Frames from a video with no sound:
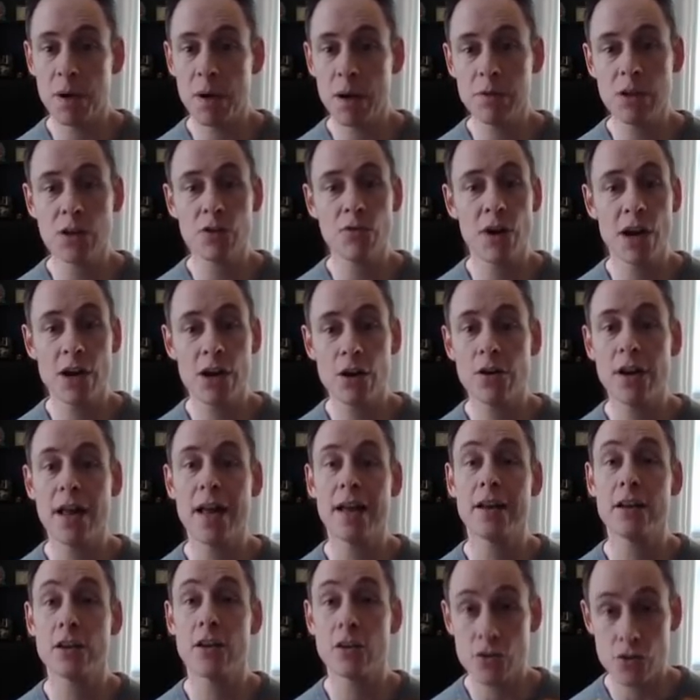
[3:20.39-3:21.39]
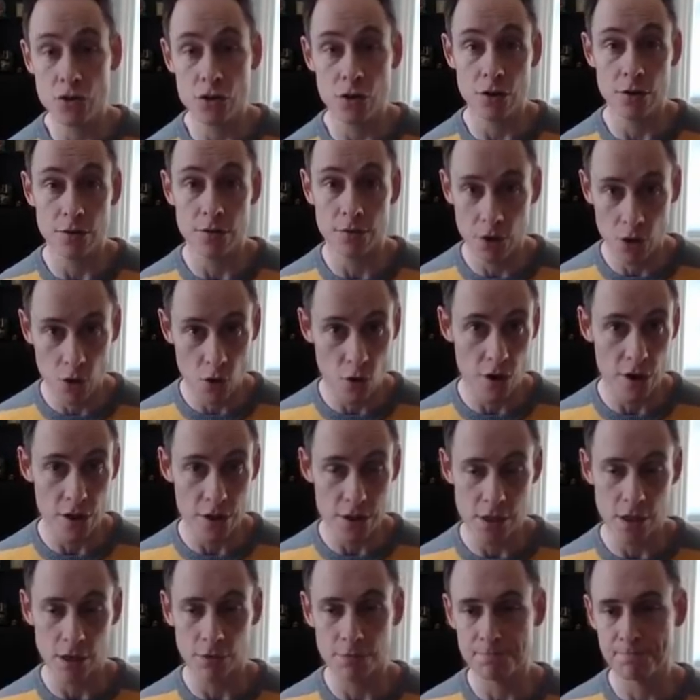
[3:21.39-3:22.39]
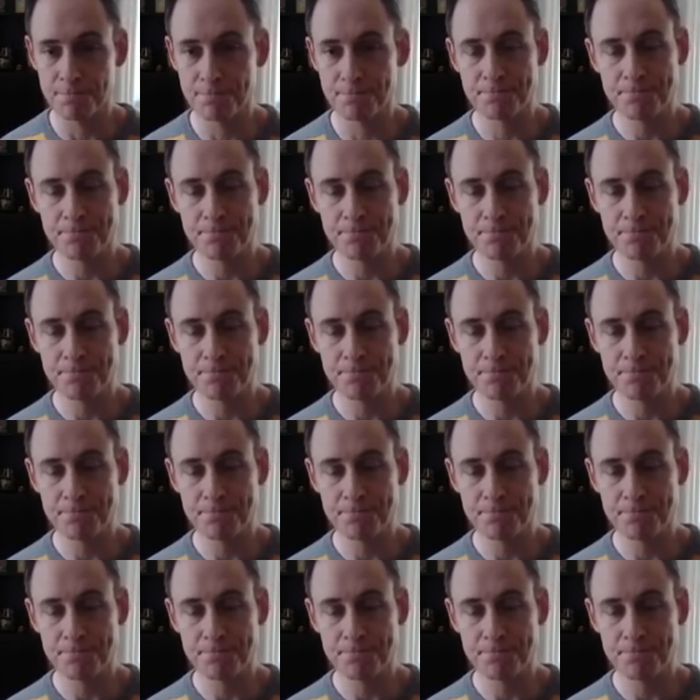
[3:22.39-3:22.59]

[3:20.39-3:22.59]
public record and concern, according to Yelp.